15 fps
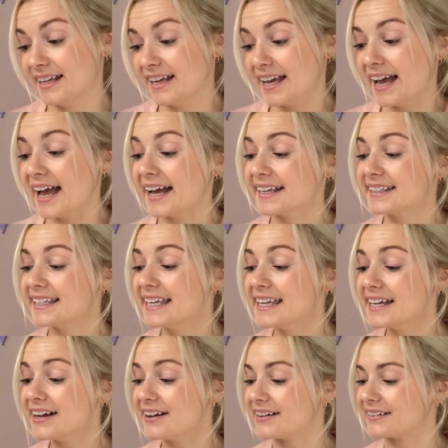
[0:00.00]
As he
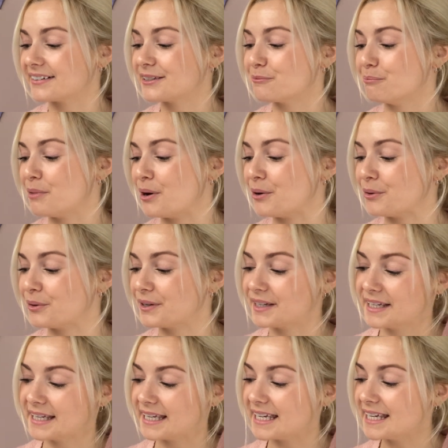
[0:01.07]
hugged Mole,
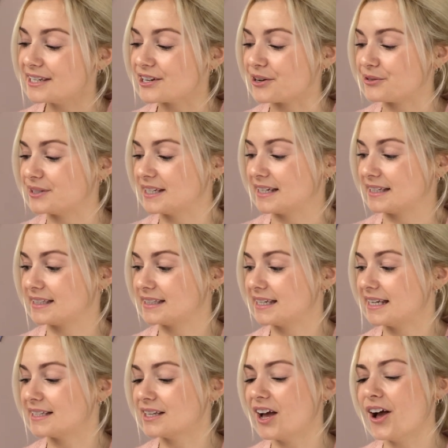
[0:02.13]
he noticed
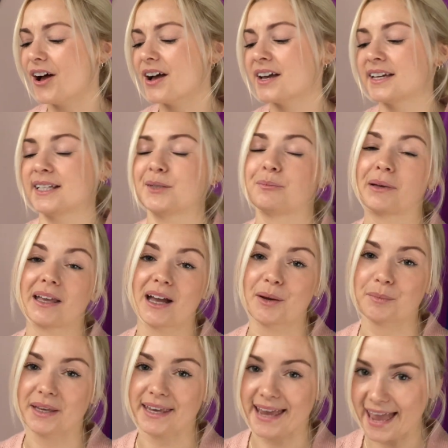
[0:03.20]
his eyes
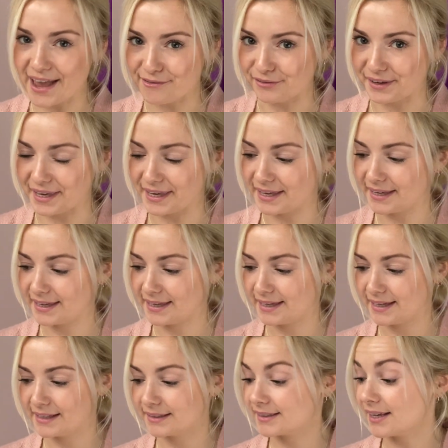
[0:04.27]
becoming heavy,
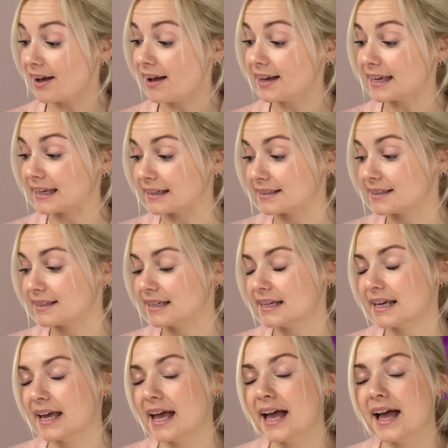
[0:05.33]
tired,
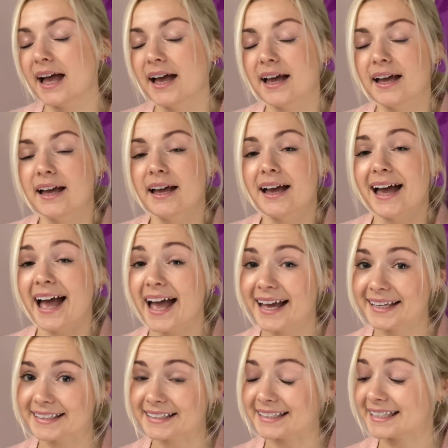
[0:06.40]

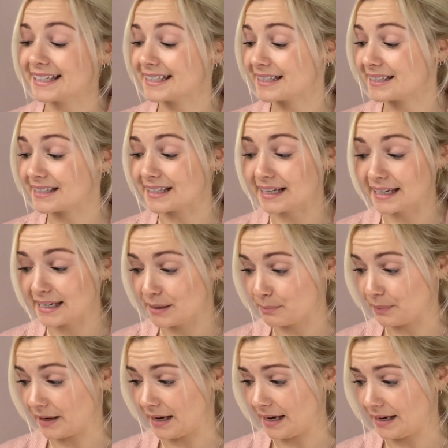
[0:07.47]
and
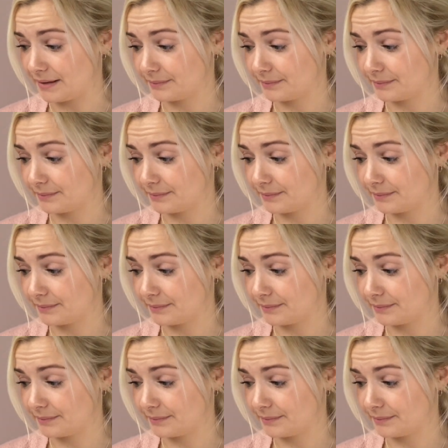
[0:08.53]
sleepy.